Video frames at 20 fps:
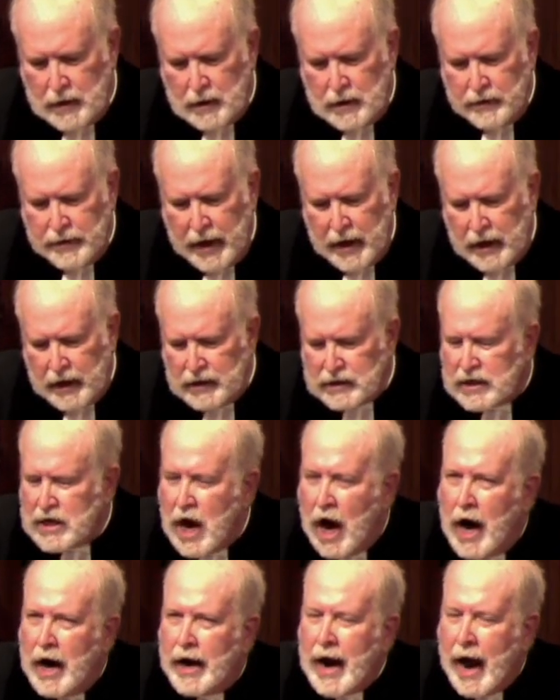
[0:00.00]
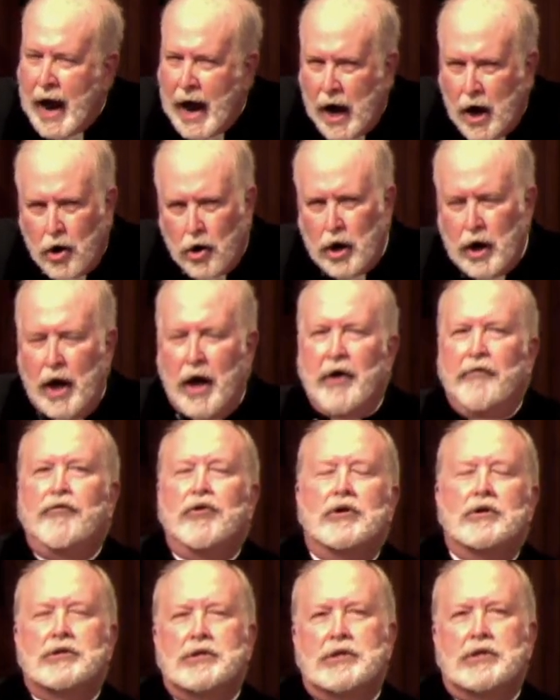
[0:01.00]
that it is not our
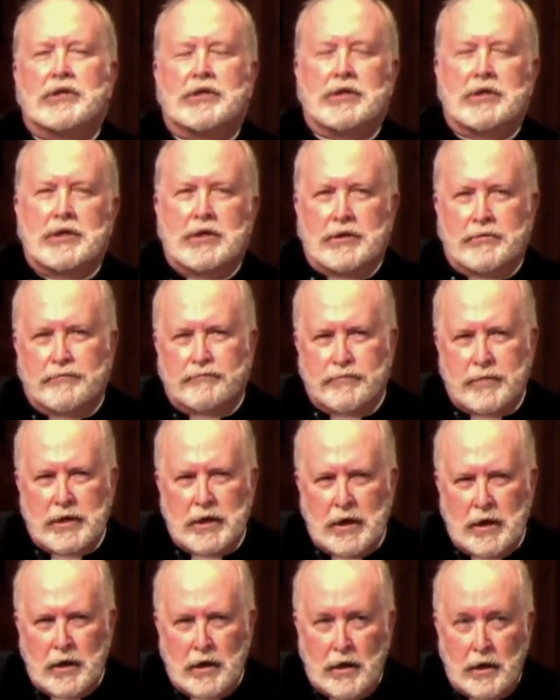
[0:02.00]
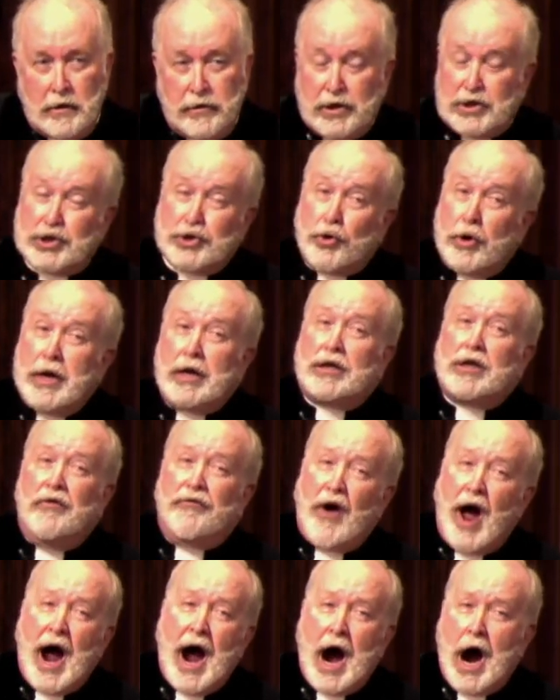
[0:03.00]
efforts, the strength of
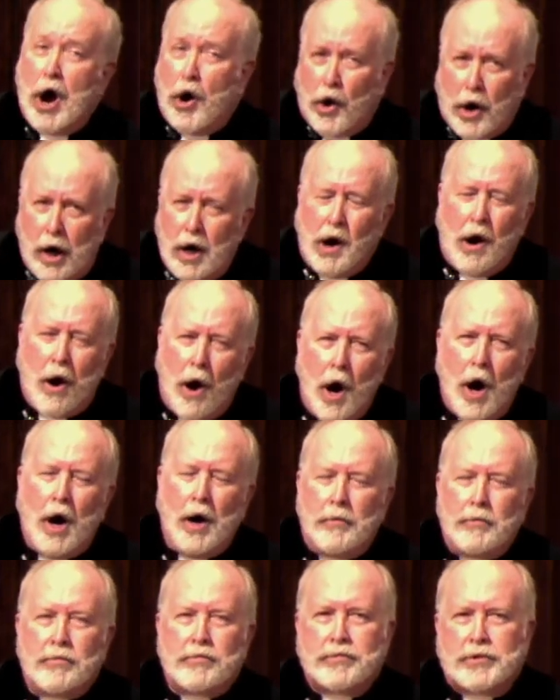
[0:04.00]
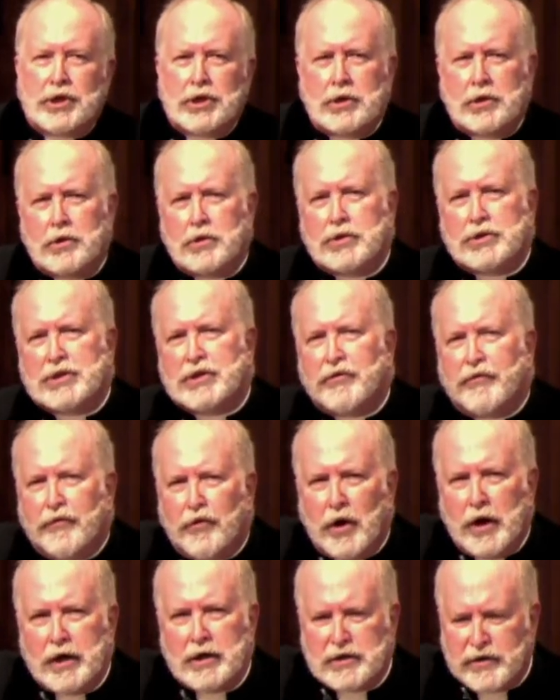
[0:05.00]
our arm, to use the
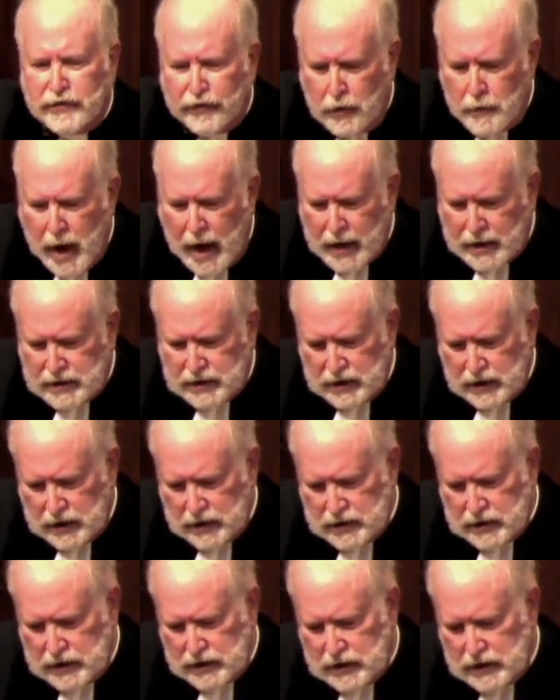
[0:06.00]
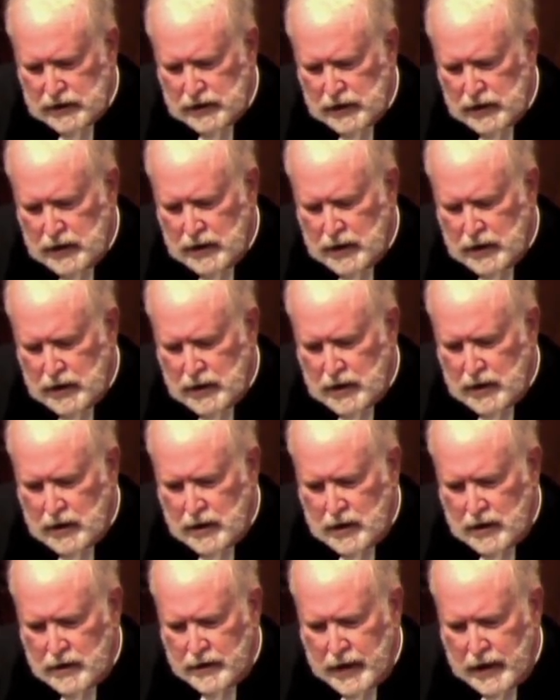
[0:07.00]
phrase from Exodus,
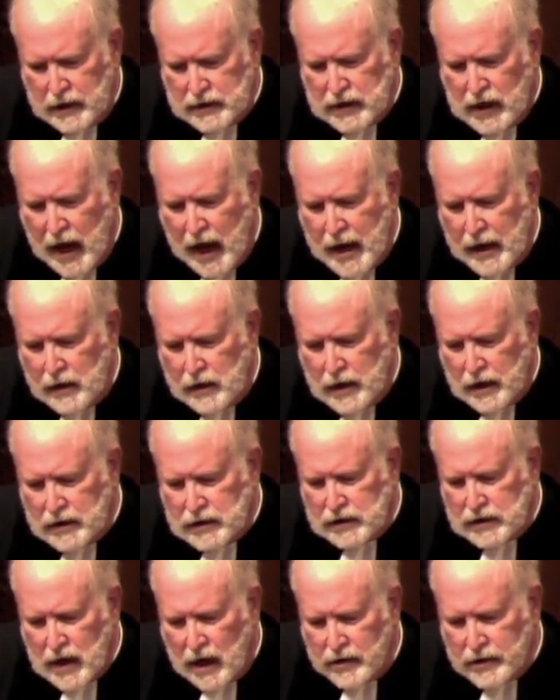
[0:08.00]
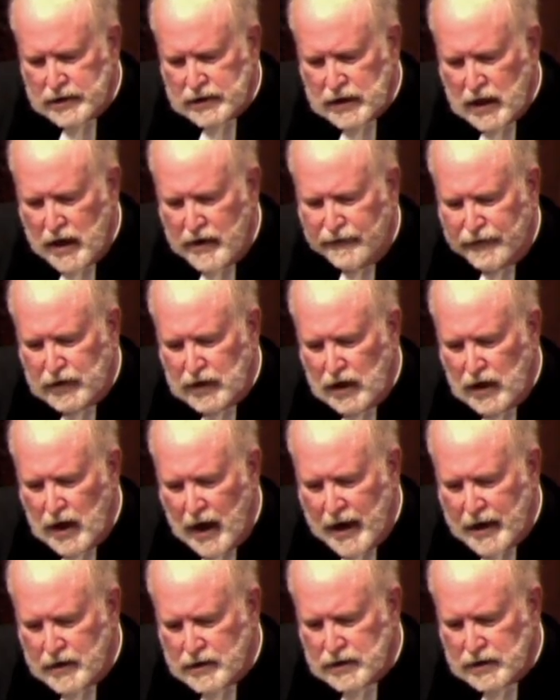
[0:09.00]
that has gained us our safety
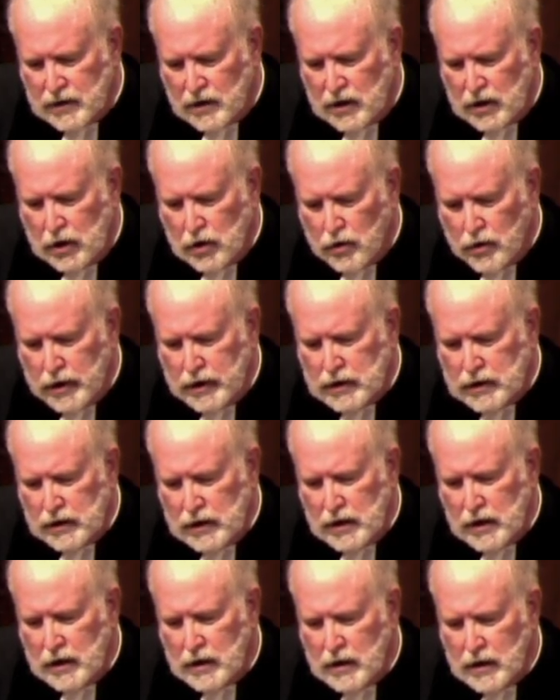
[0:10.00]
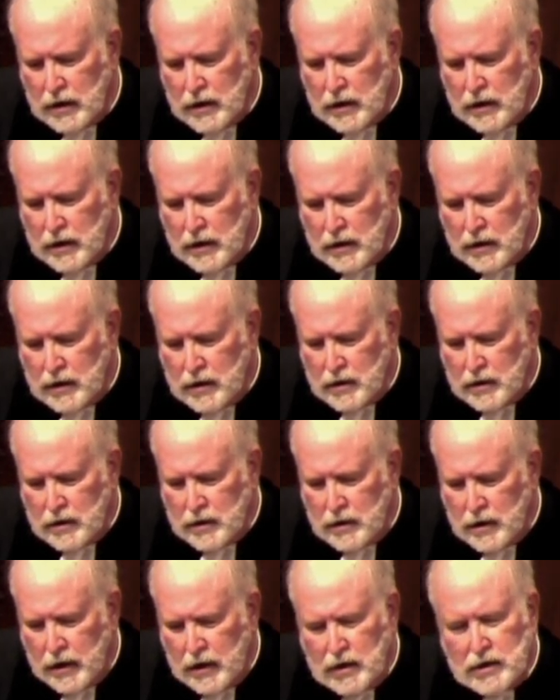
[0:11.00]
and security.
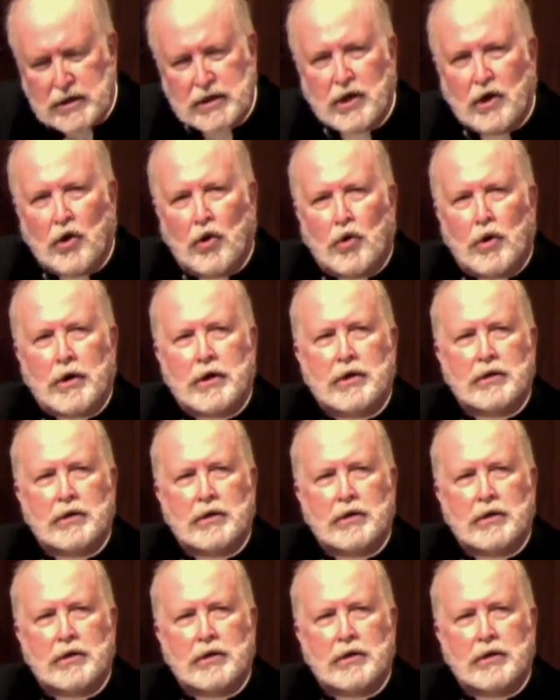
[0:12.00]
It is the Lord.